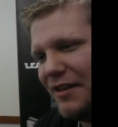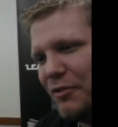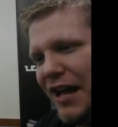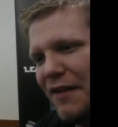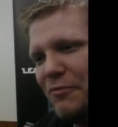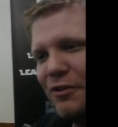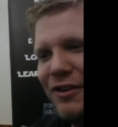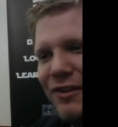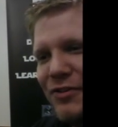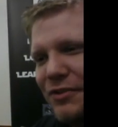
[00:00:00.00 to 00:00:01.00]
we'll have more
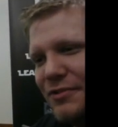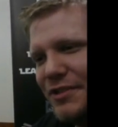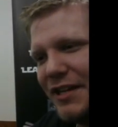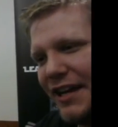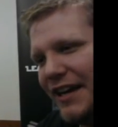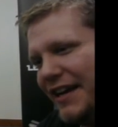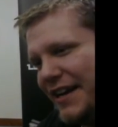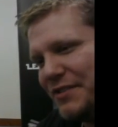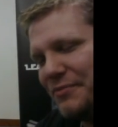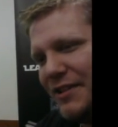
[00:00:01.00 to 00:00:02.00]
interviews as
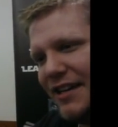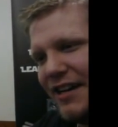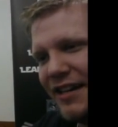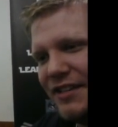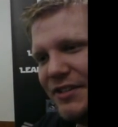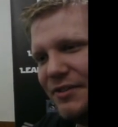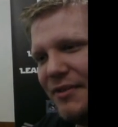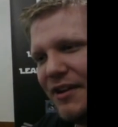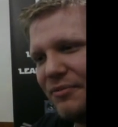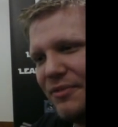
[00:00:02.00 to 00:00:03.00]
we continue out
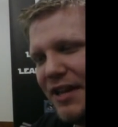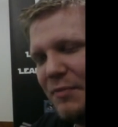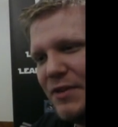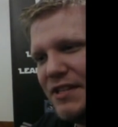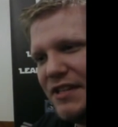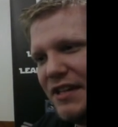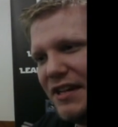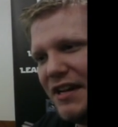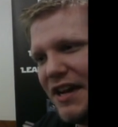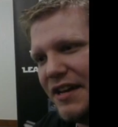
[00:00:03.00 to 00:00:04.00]
through the
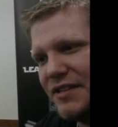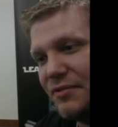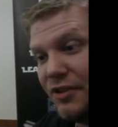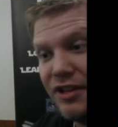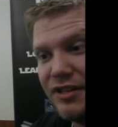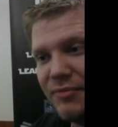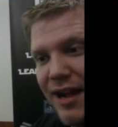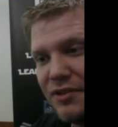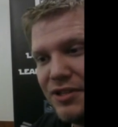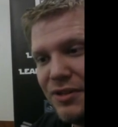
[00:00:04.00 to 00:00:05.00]
MPC. So on round
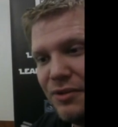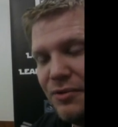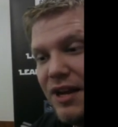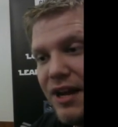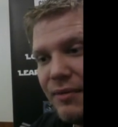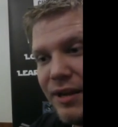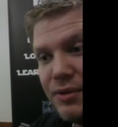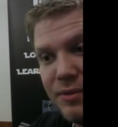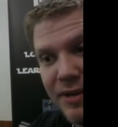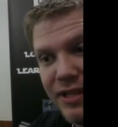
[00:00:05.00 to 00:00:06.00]
2. Round 2 is
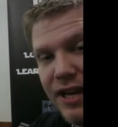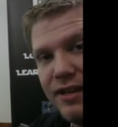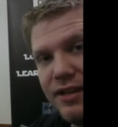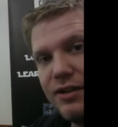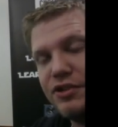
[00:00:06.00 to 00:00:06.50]
about to end here